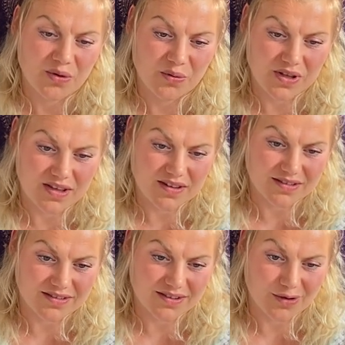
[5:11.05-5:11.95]
We
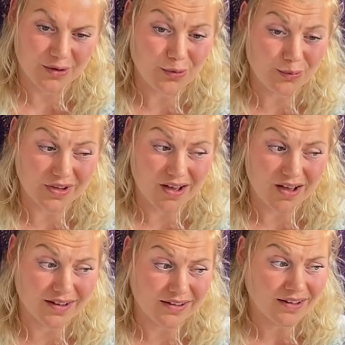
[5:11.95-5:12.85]
as a
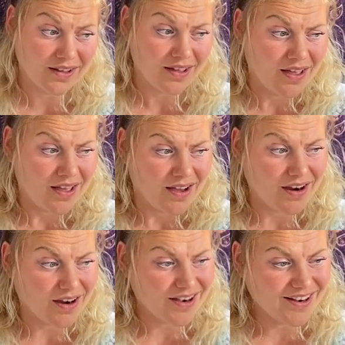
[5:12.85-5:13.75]
humankind
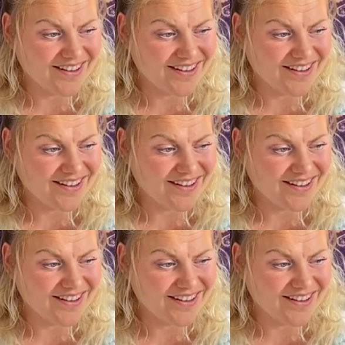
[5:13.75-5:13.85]
are